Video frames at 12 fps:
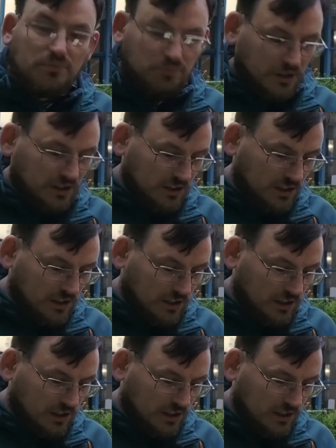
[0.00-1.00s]

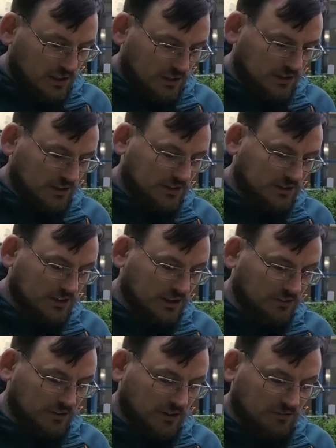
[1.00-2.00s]
But
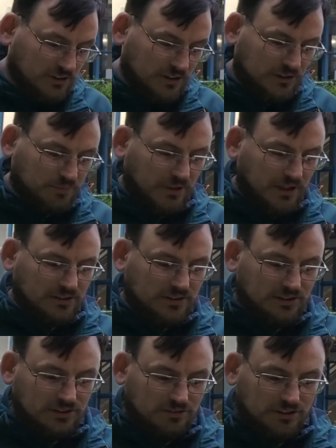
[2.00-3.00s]
Steve here explained
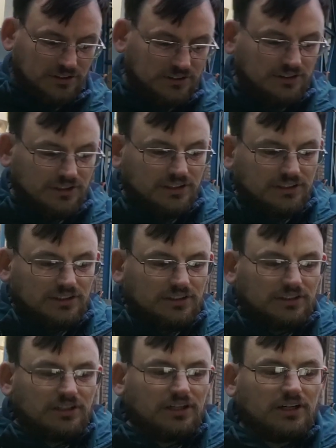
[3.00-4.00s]
his reasoning
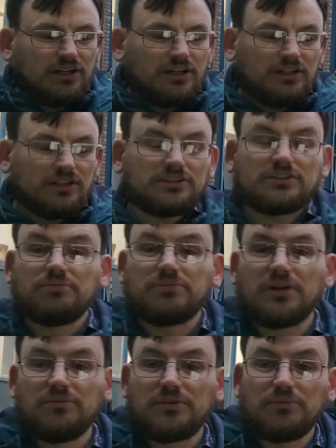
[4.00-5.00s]
that
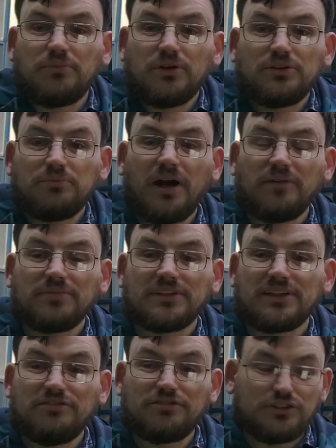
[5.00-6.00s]
sometimes the modern maps
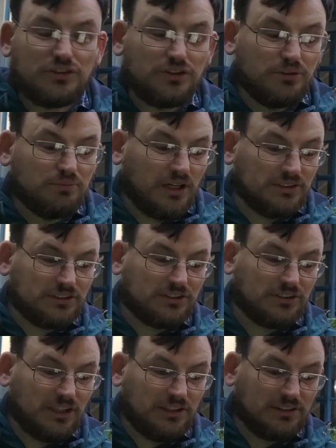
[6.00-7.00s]
give too
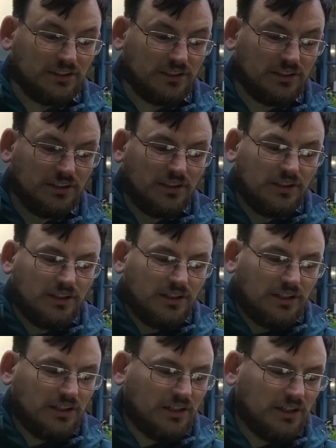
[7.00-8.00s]
much data.
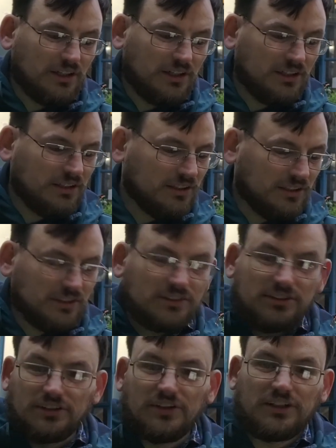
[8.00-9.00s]

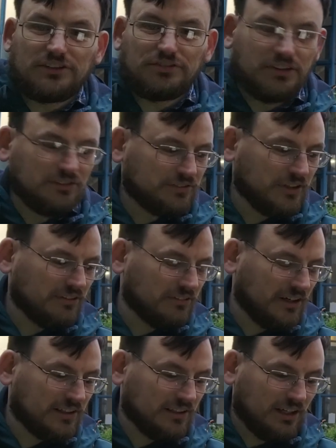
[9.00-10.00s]
So this feels very
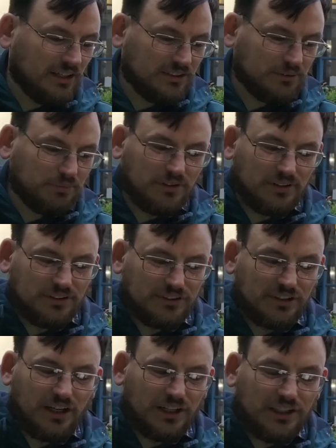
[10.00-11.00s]
recognisable
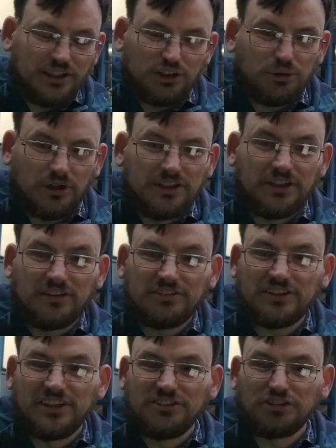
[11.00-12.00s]
as early 20th
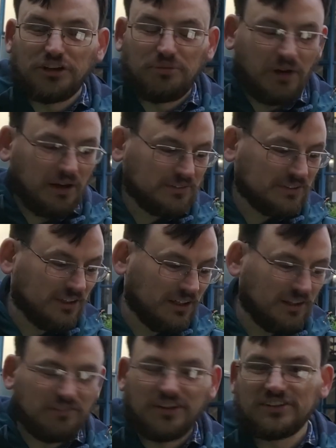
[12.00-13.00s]
century maps that
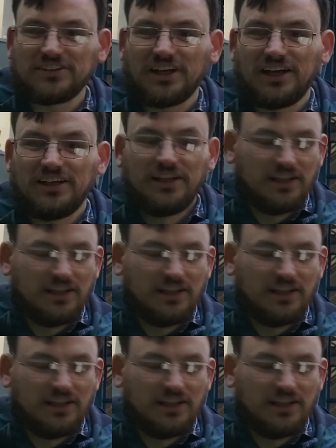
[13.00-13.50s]
I've looked at